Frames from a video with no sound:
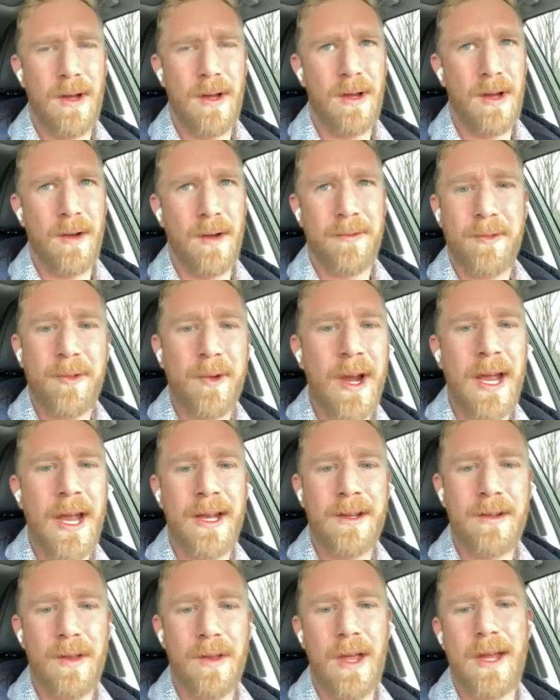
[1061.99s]
a
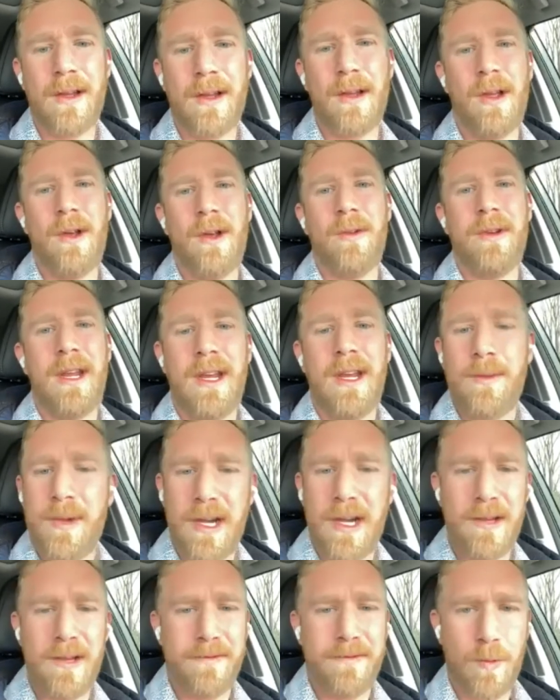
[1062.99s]
friend, let alone
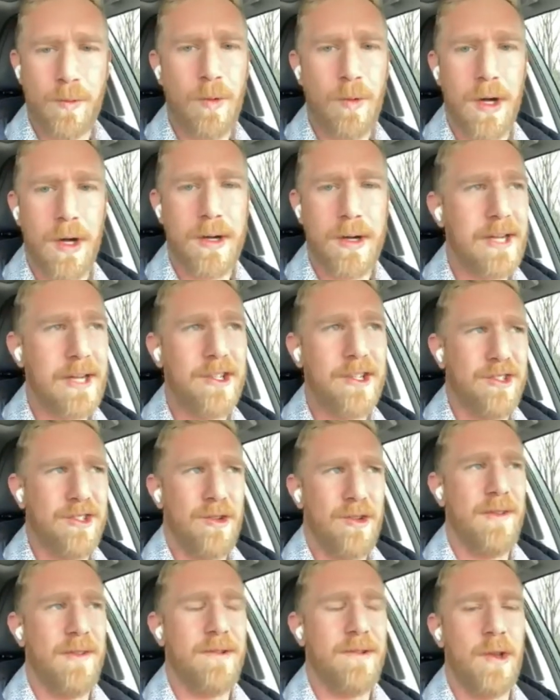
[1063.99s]
anybody for work. I just
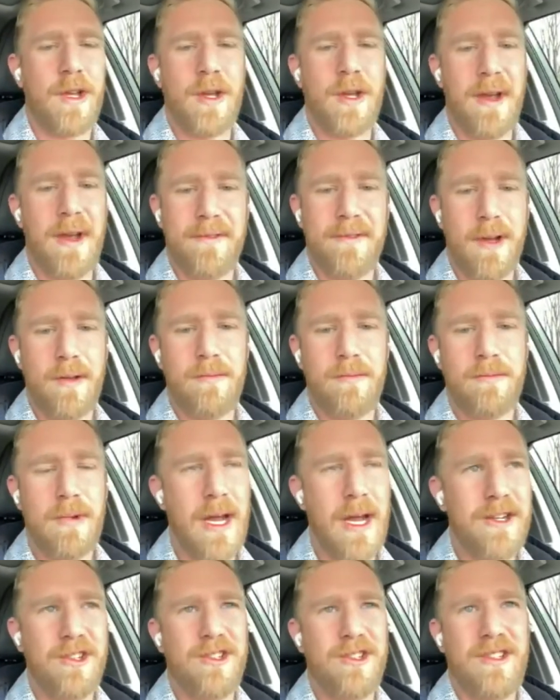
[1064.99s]
don't even look at my phone.
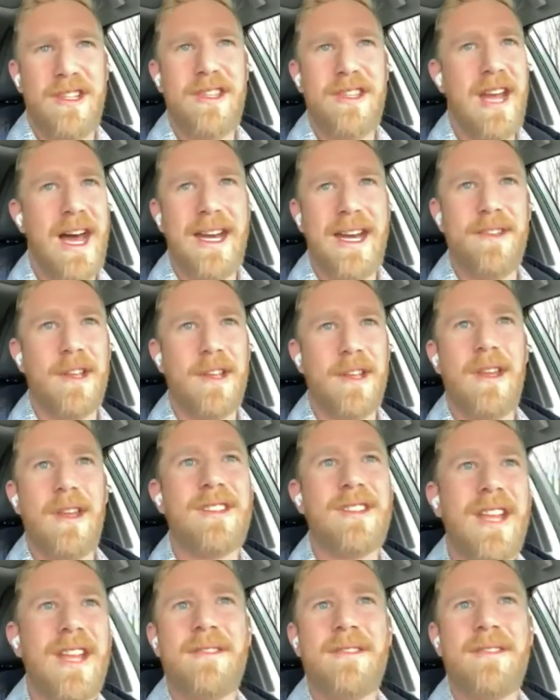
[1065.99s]
It's not even
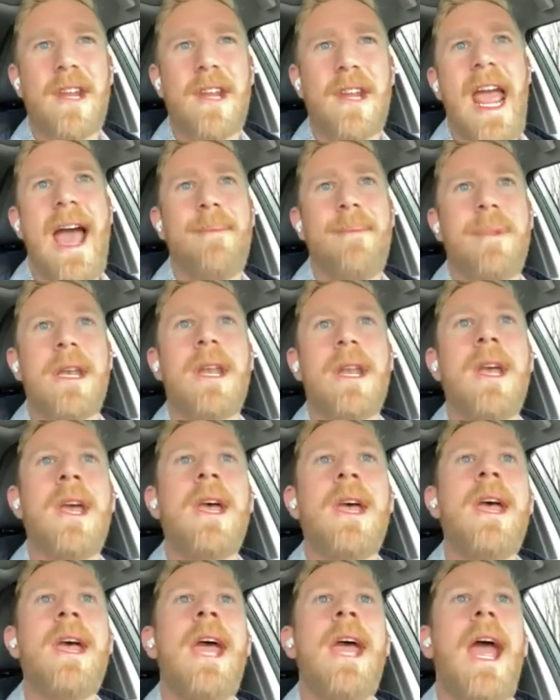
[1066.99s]
going to happen.
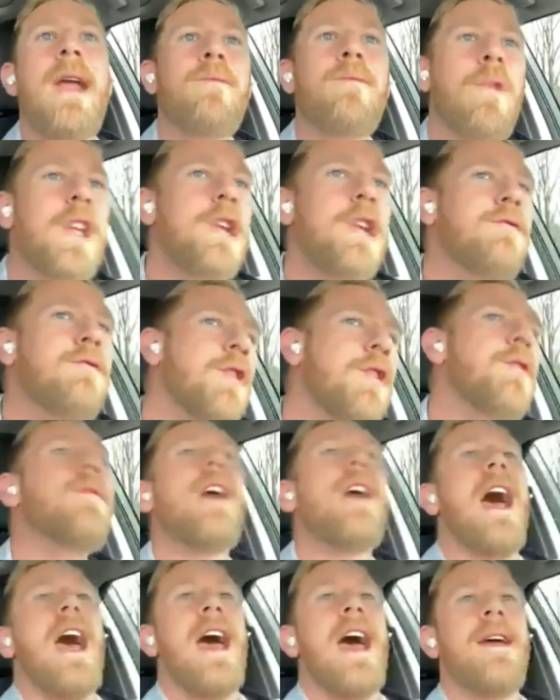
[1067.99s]
And when you do
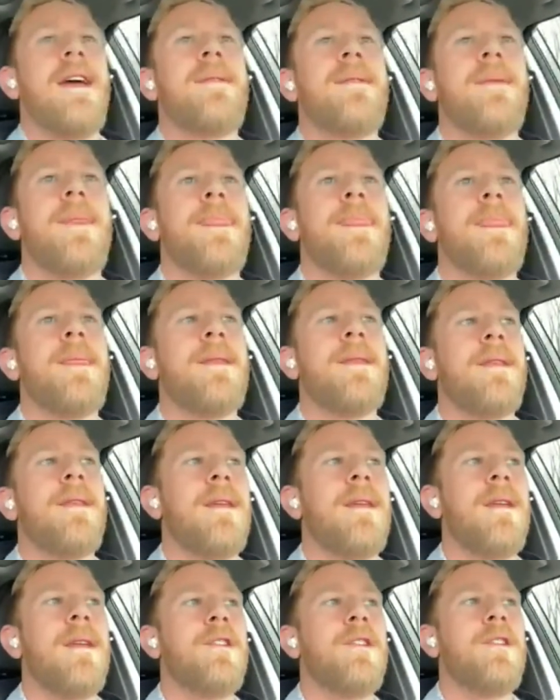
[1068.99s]
that,
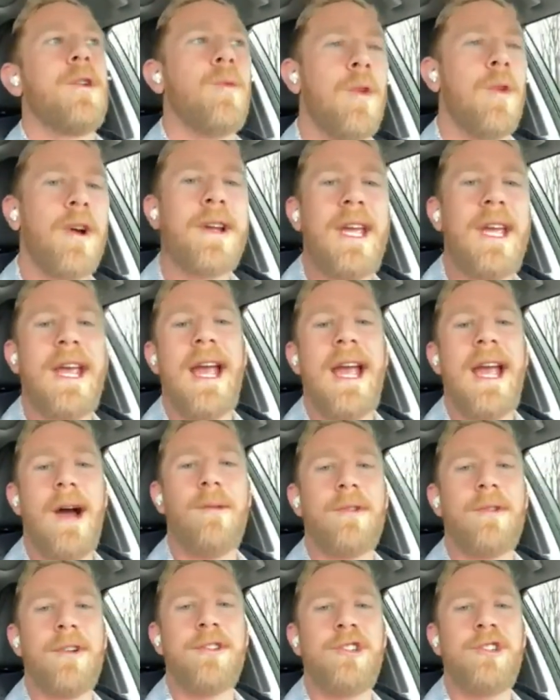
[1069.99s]
your working
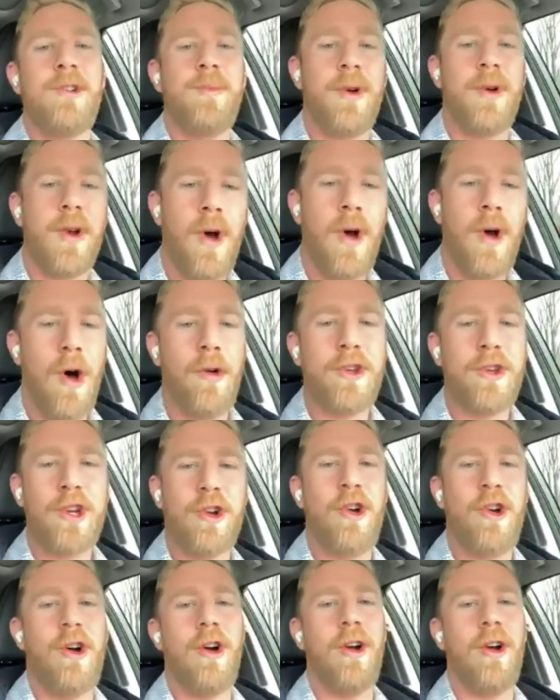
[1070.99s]
hours, you put all
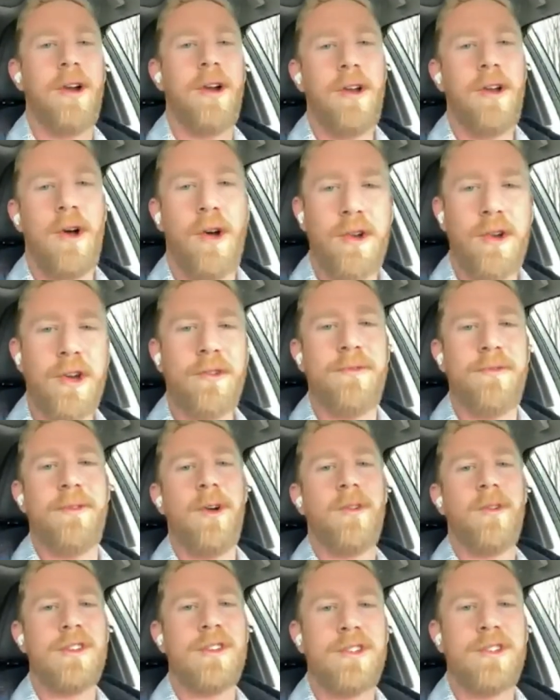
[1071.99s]
your heart, all your
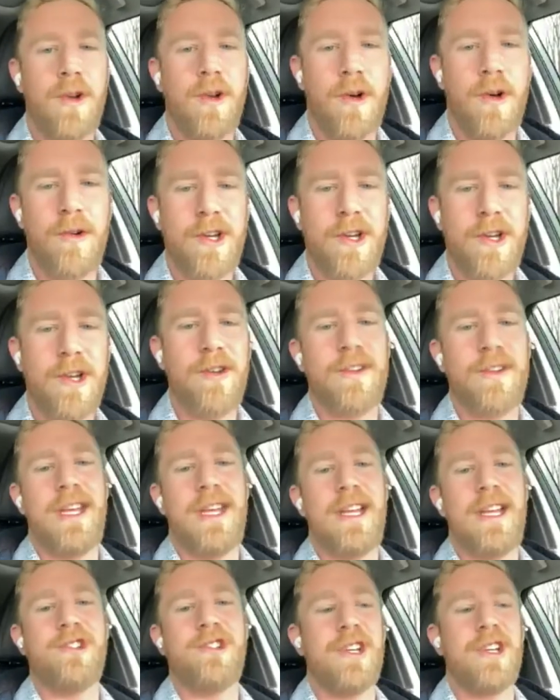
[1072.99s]
focus, and all your
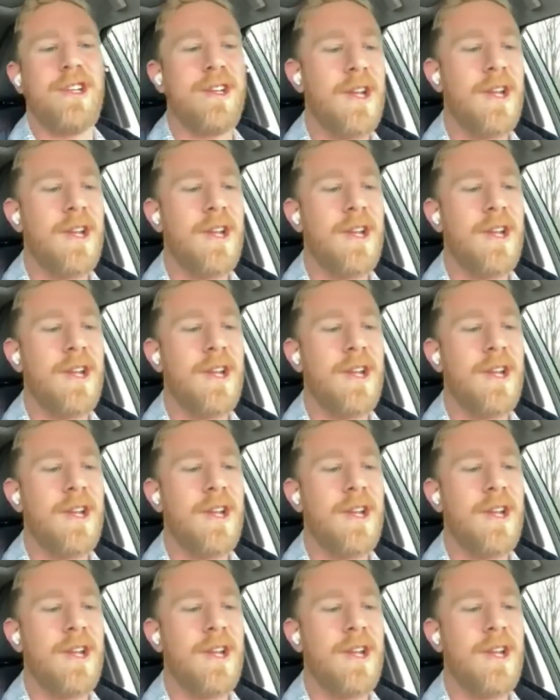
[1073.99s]
attention